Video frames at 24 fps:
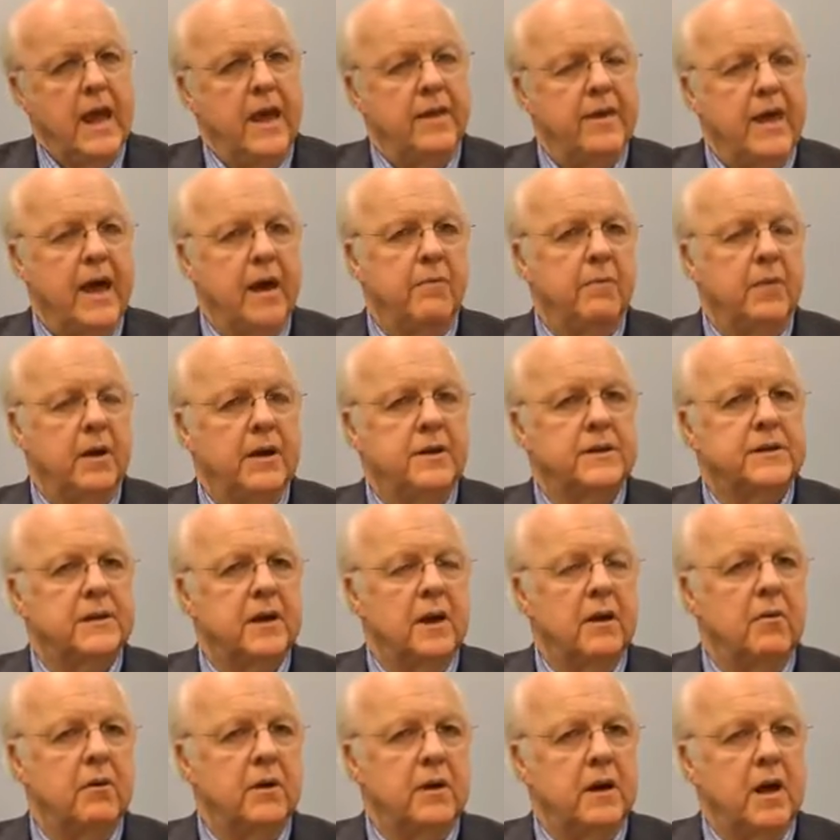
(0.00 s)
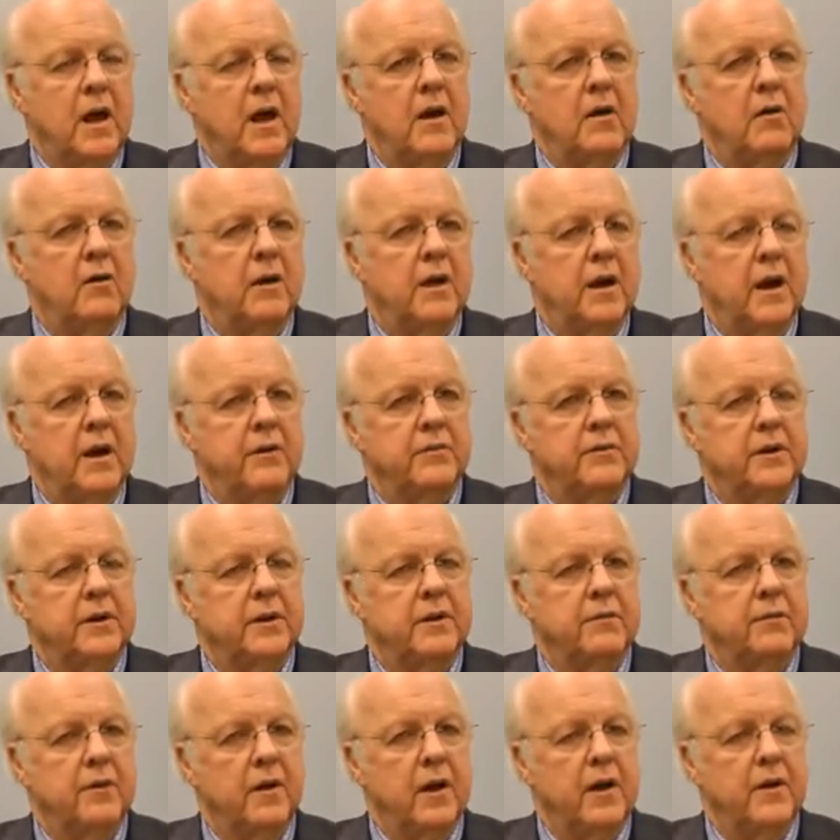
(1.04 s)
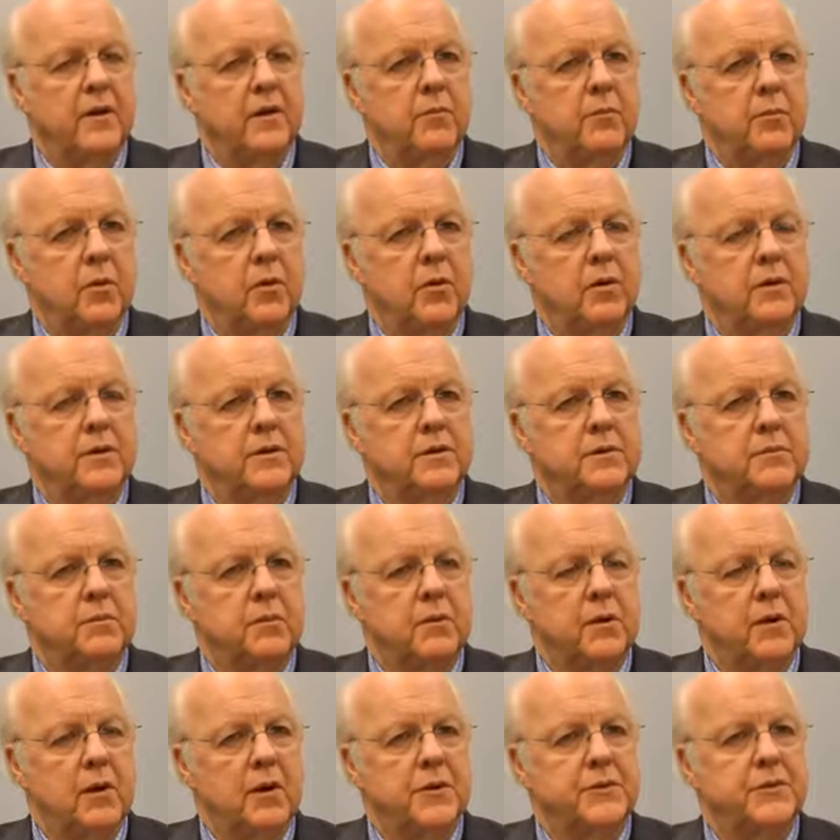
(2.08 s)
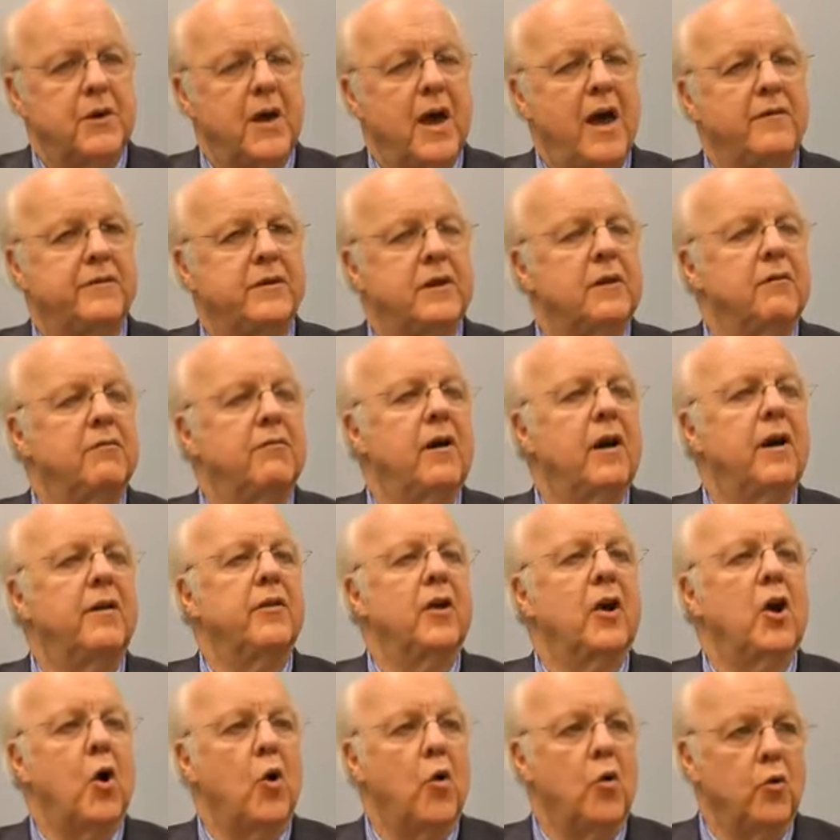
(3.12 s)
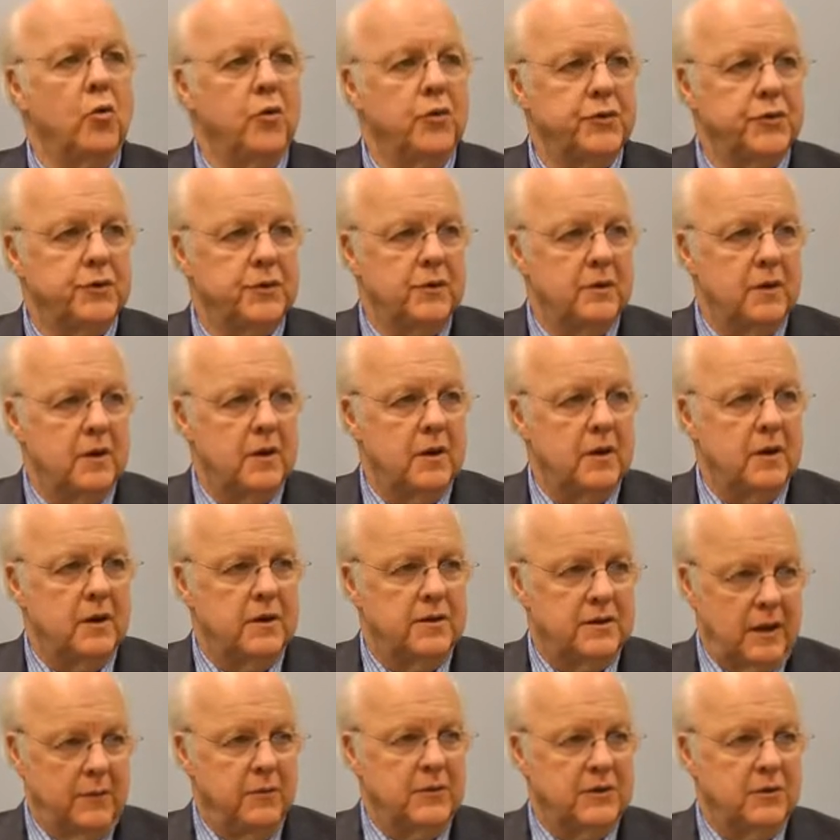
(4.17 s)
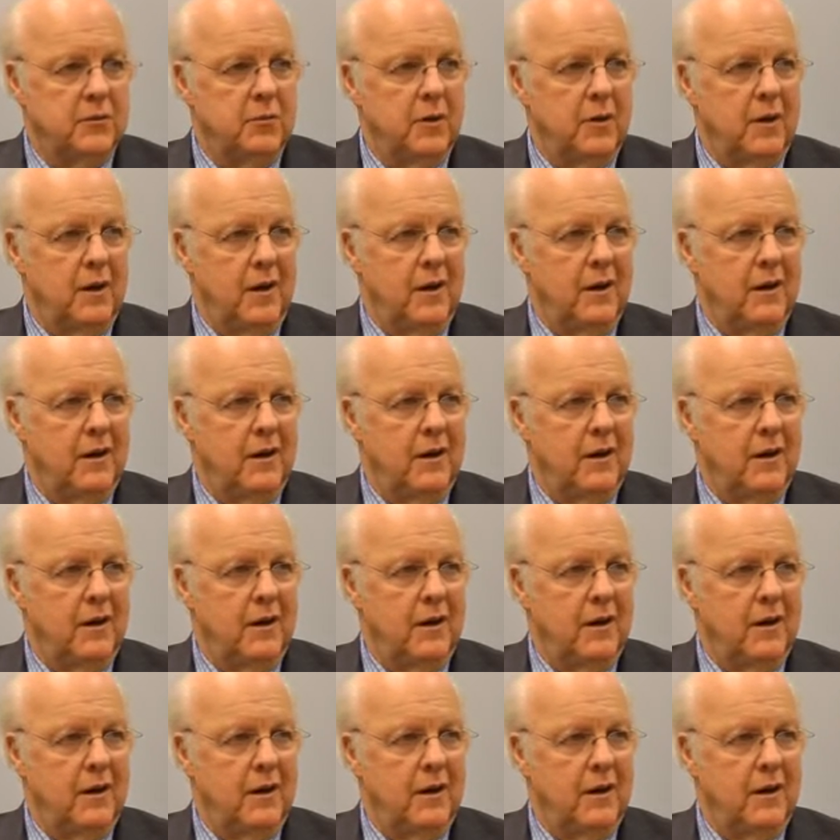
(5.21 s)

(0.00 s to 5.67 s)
And that means that we not only have to define the burdens, but we also have to define the goals, it seems to me.